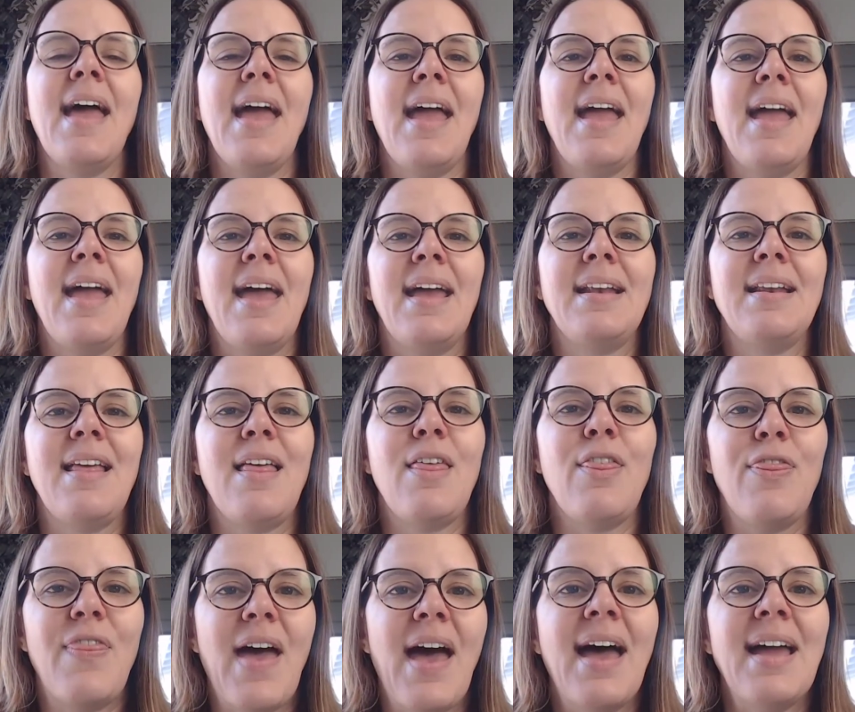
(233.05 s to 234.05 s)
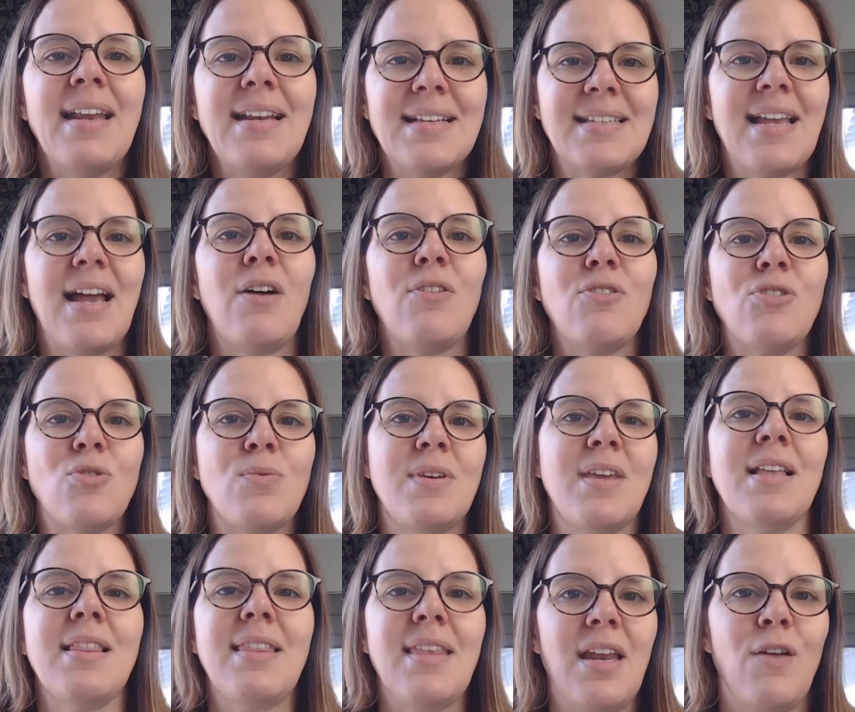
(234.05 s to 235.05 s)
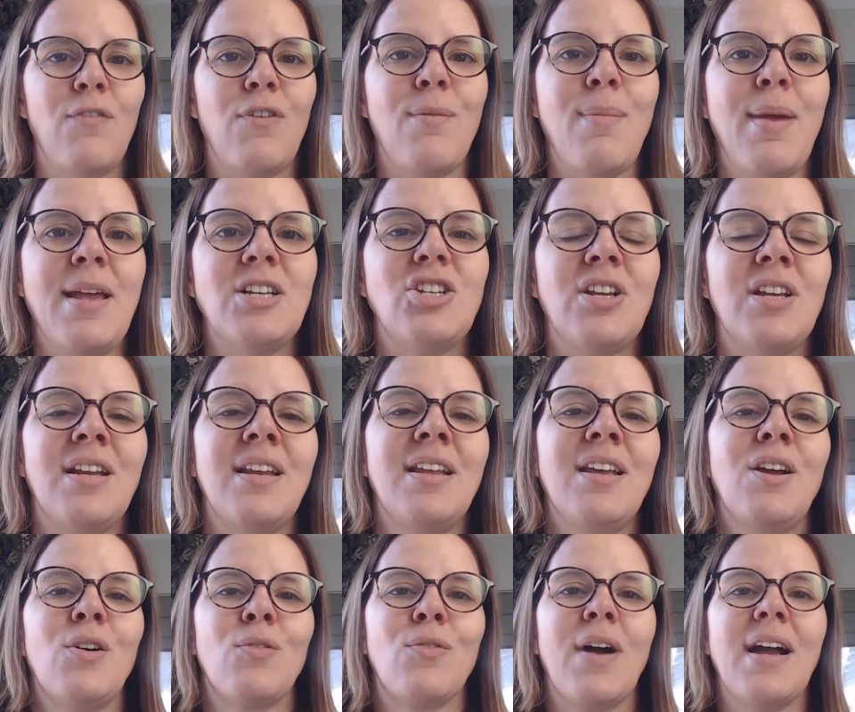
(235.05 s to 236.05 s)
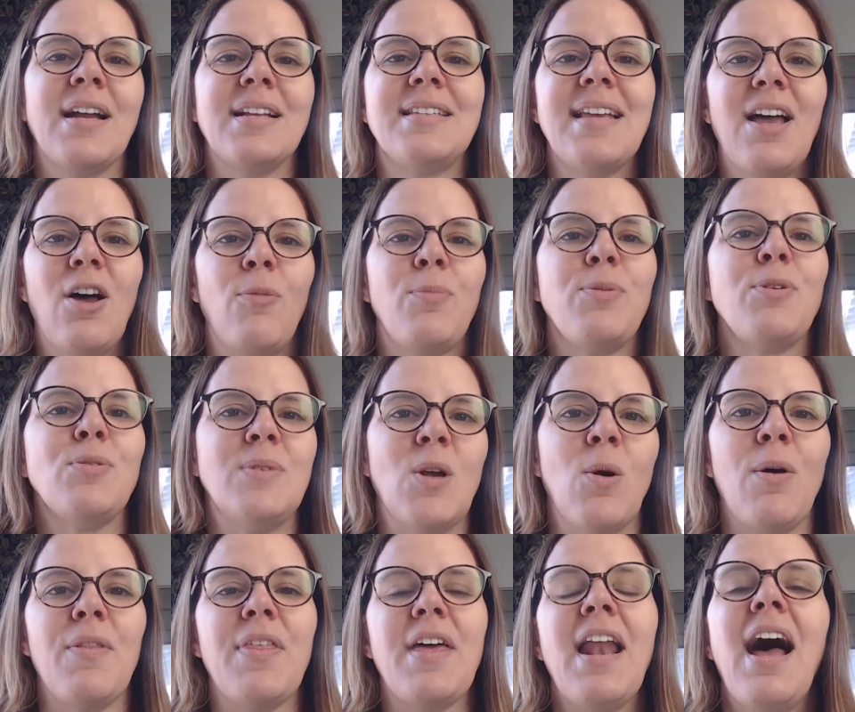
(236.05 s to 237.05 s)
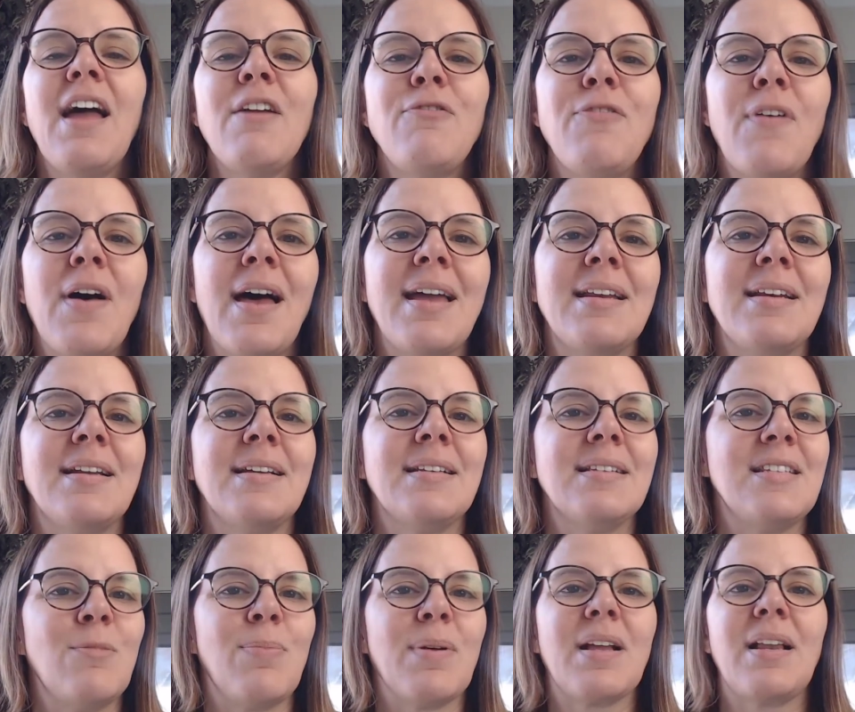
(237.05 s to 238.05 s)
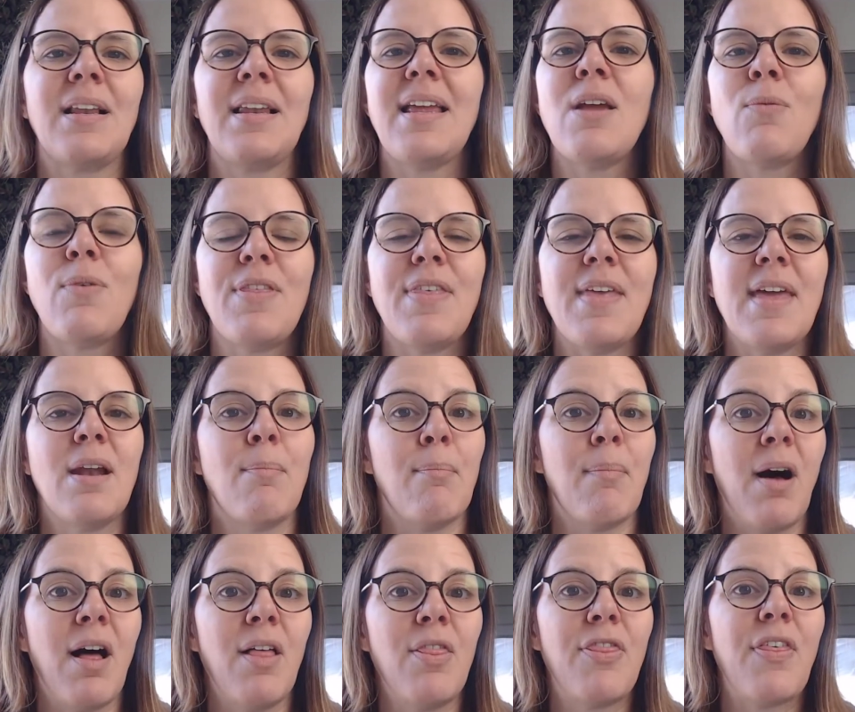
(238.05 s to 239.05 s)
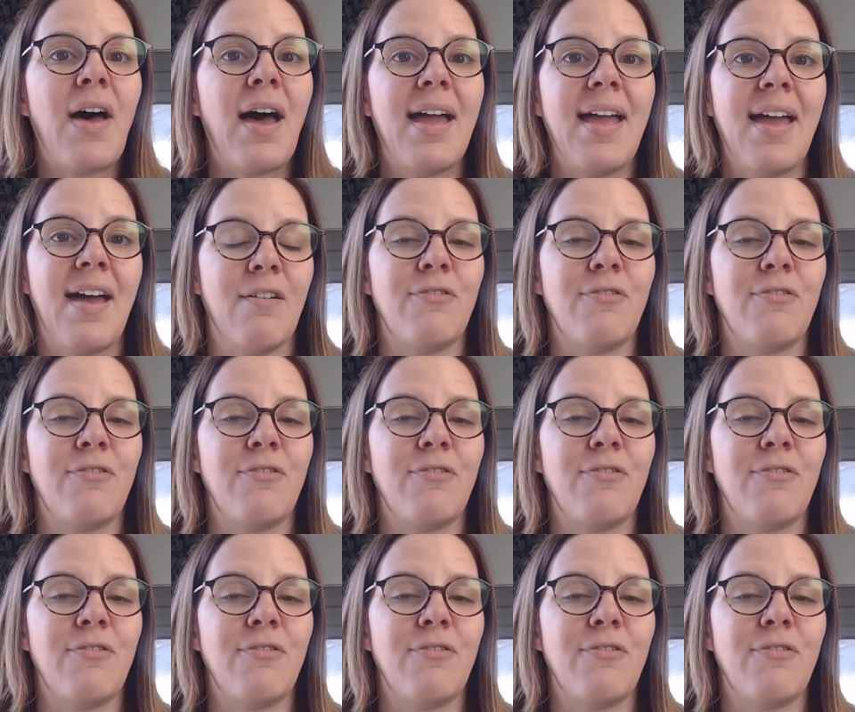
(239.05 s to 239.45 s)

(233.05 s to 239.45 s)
And that is how you get that information, right, to help you deal with it. I find that typically within a month, I have